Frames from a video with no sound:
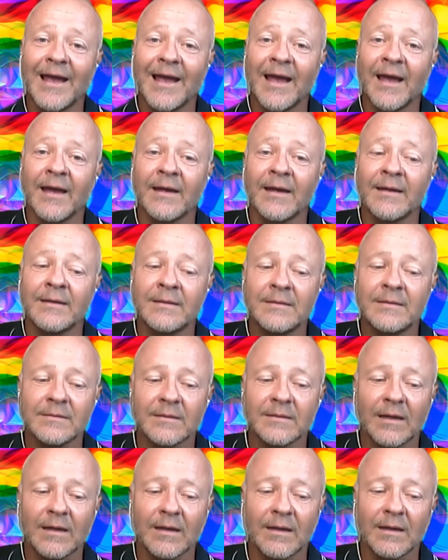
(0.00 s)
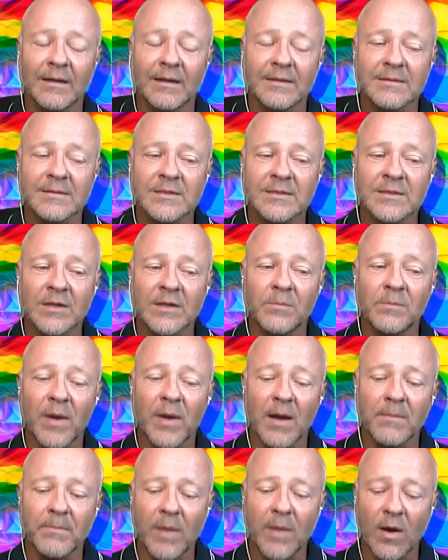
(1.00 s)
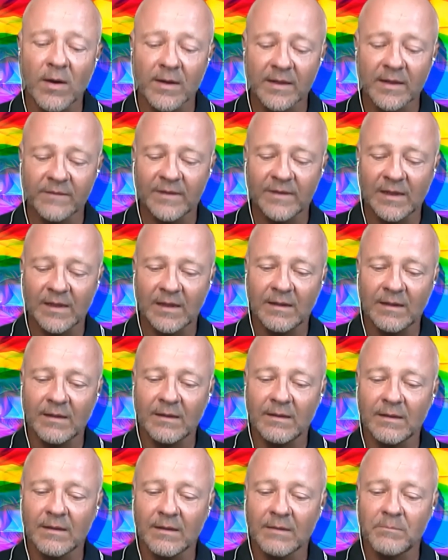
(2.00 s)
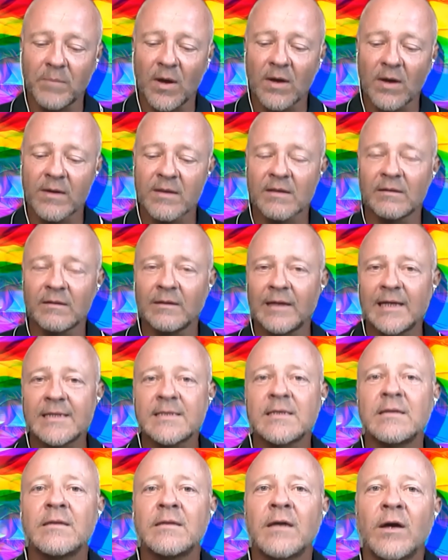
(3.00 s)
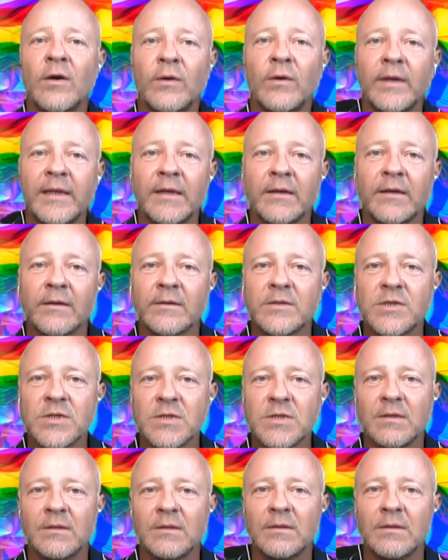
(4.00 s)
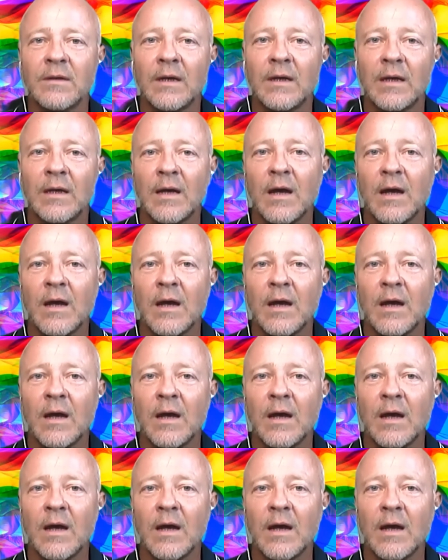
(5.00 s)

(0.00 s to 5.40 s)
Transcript: And so p- part of the part of the lesson though here too